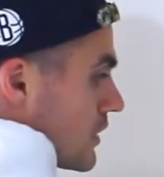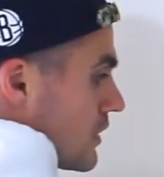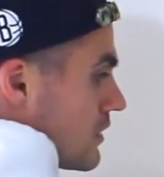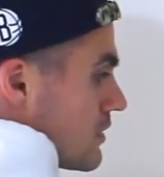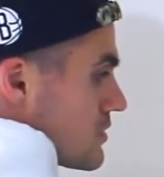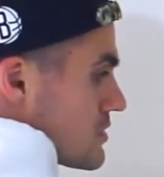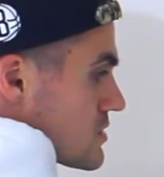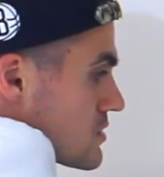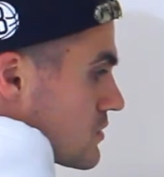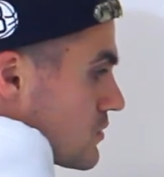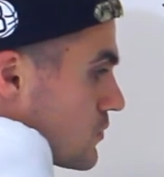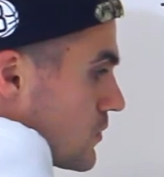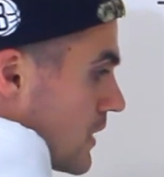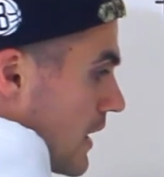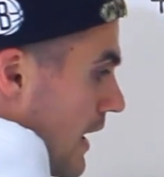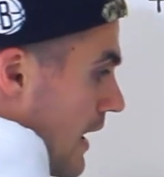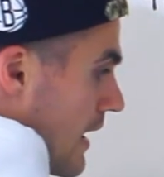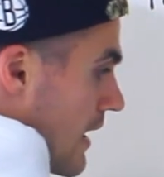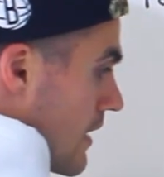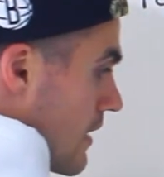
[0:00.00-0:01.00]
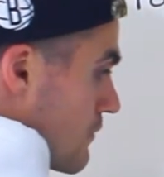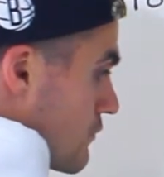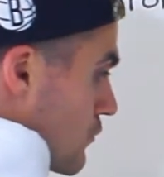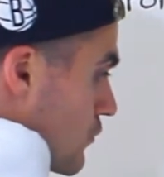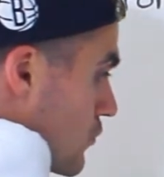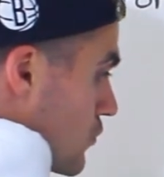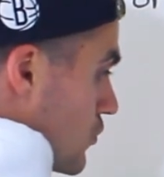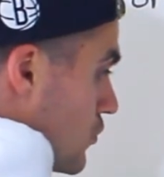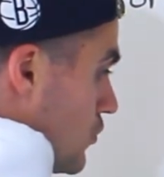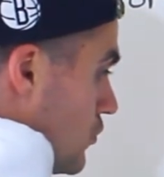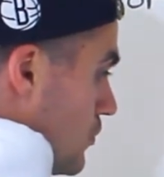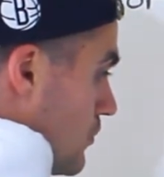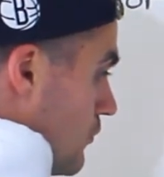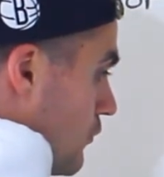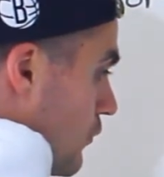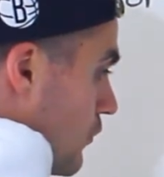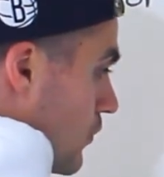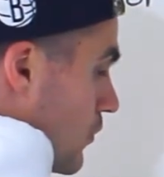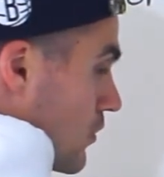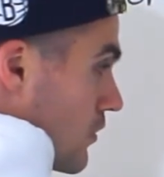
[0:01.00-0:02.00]
here so we have room
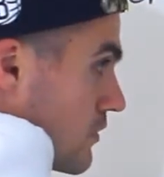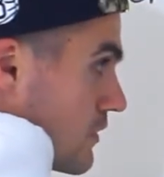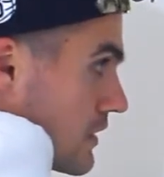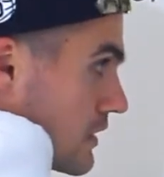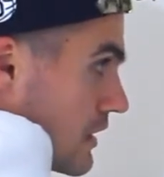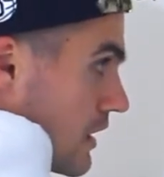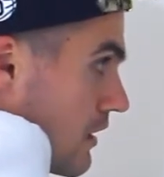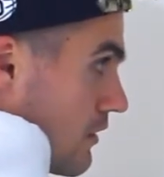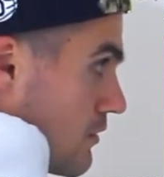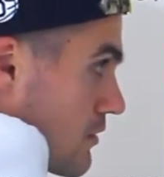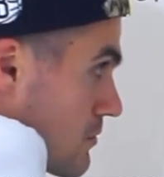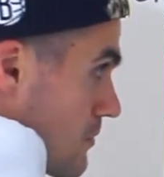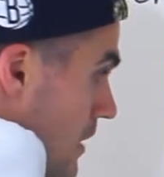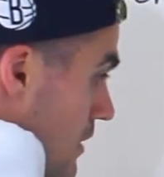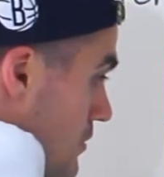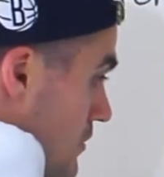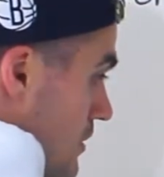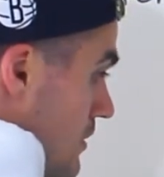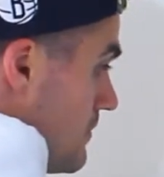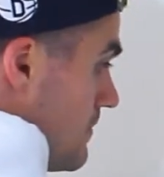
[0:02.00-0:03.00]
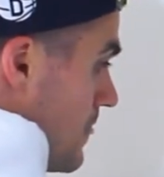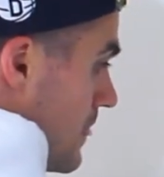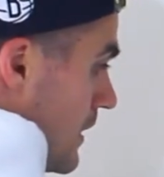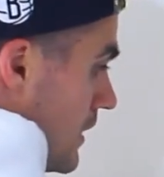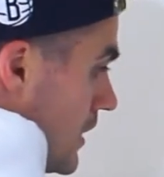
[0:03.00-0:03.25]
for the other method.